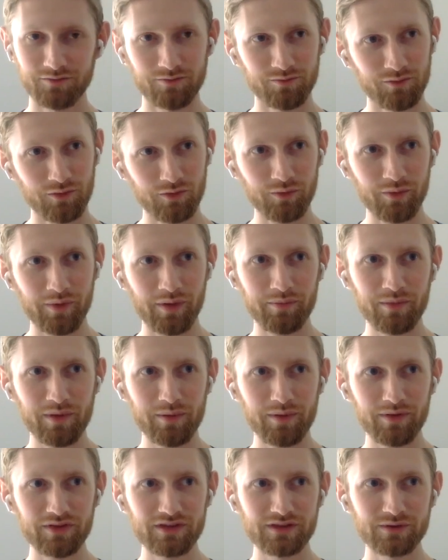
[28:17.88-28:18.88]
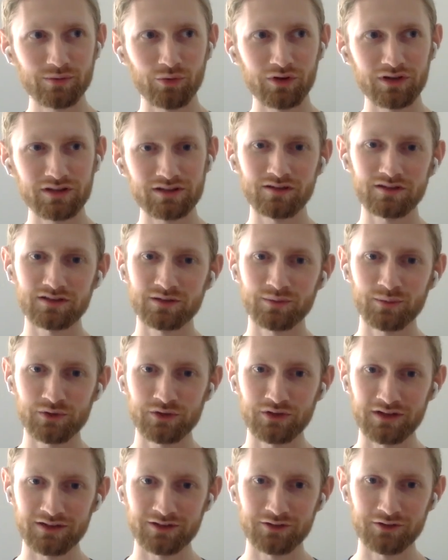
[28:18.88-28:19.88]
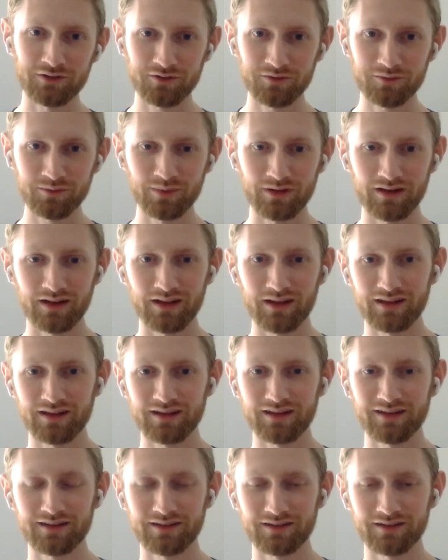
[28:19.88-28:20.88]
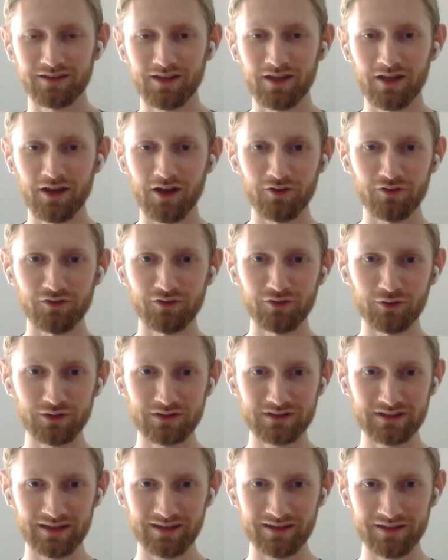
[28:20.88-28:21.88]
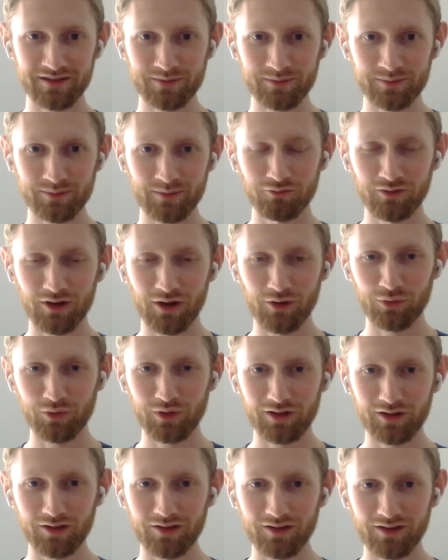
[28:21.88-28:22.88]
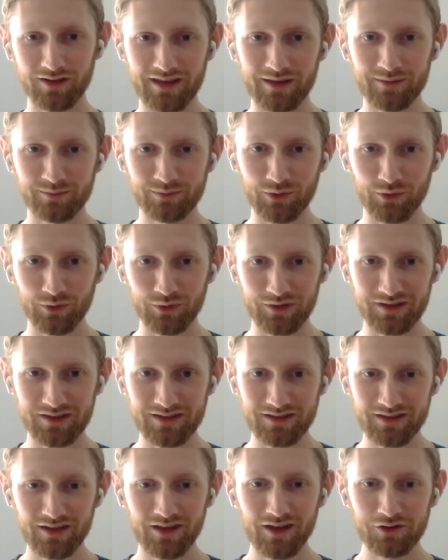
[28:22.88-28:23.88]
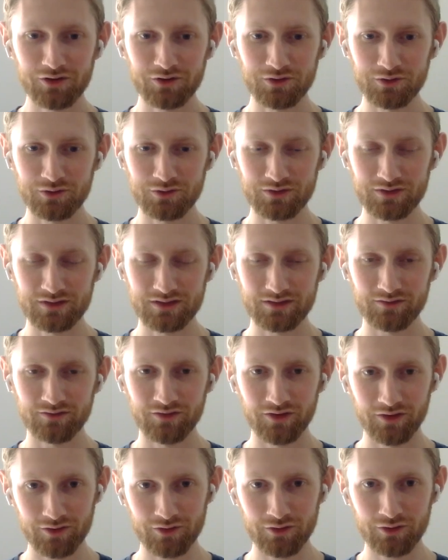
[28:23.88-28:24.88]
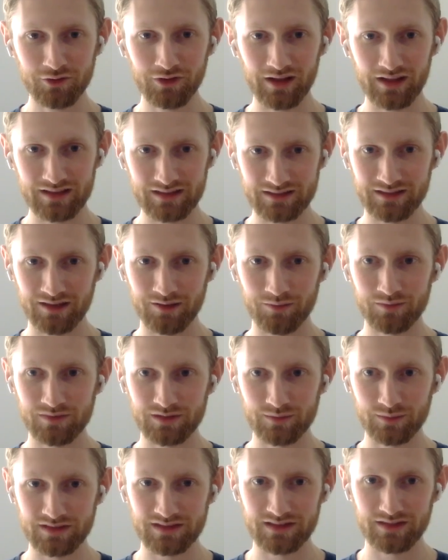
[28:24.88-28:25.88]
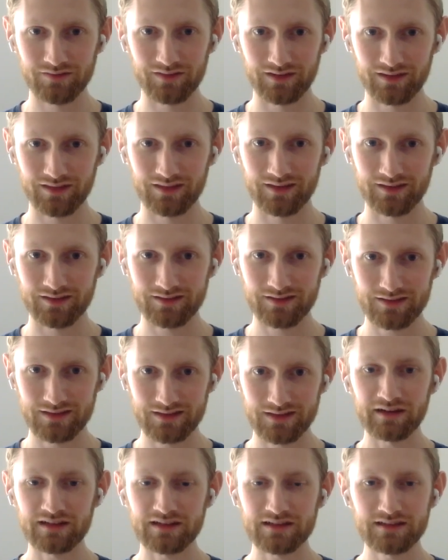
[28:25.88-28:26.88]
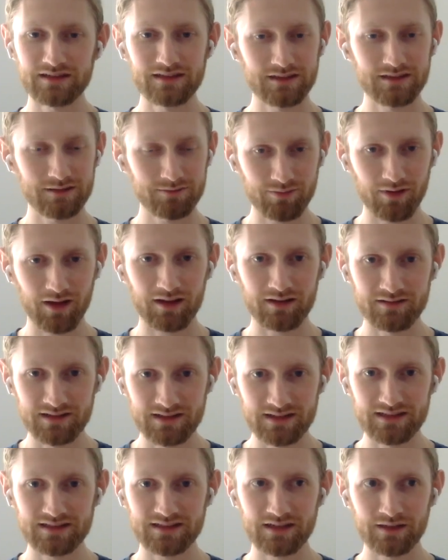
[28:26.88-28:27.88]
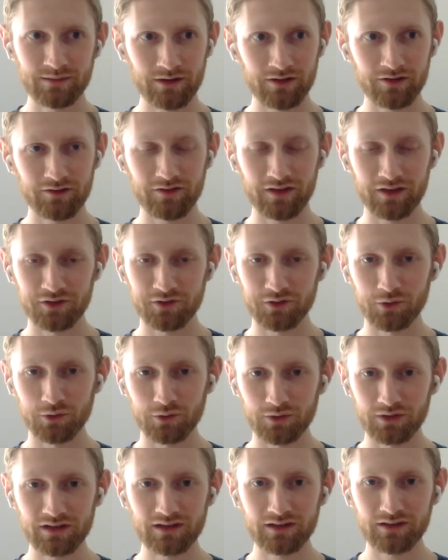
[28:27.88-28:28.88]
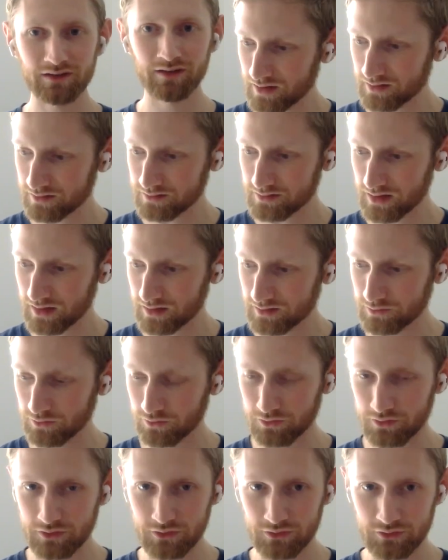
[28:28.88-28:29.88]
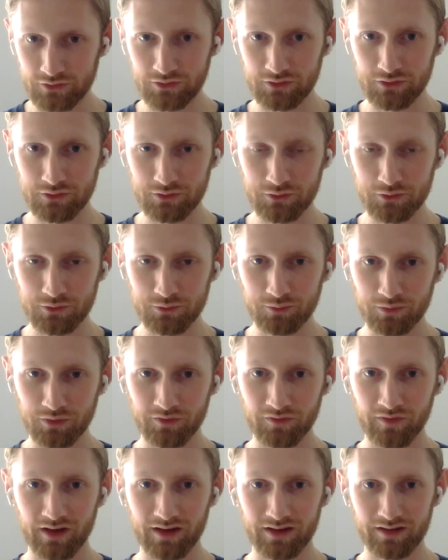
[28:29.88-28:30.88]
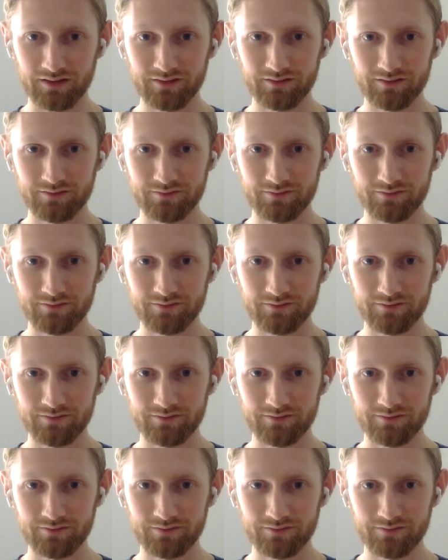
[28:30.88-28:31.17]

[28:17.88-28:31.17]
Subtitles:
maybe at this point it's not so much an intern, but a full-time round-the-clock employee who's very good at some specific things, needs a decent amount of hand-holding, and as long as you provide